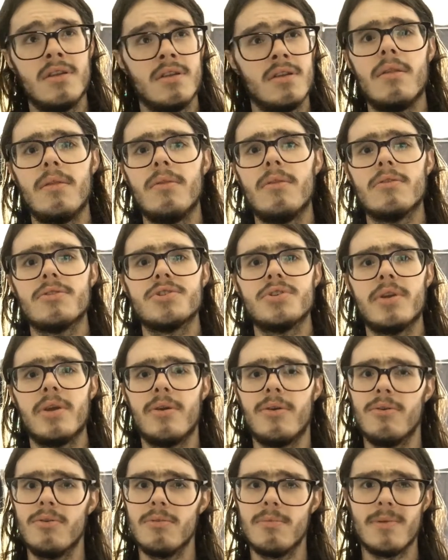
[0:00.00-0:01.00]
I'm not sure
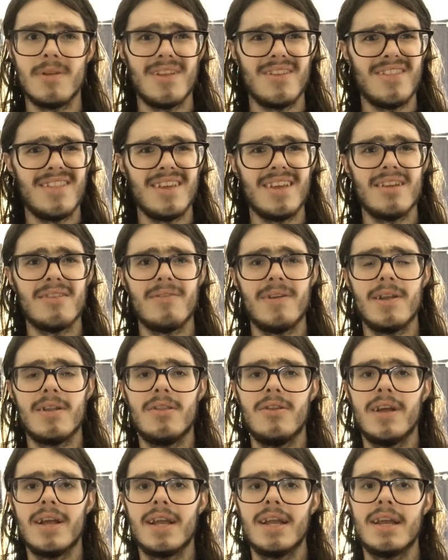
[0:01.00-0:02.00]
how old, but I think around
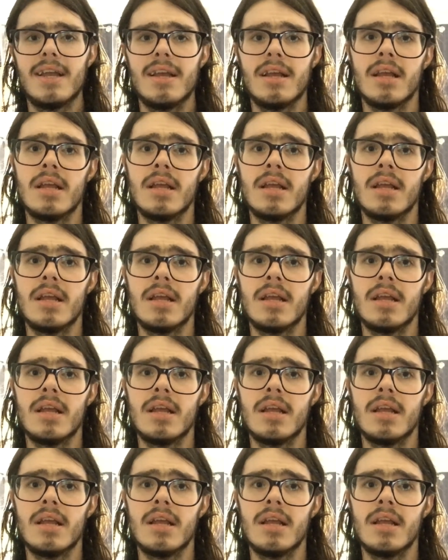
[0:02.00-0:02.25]
like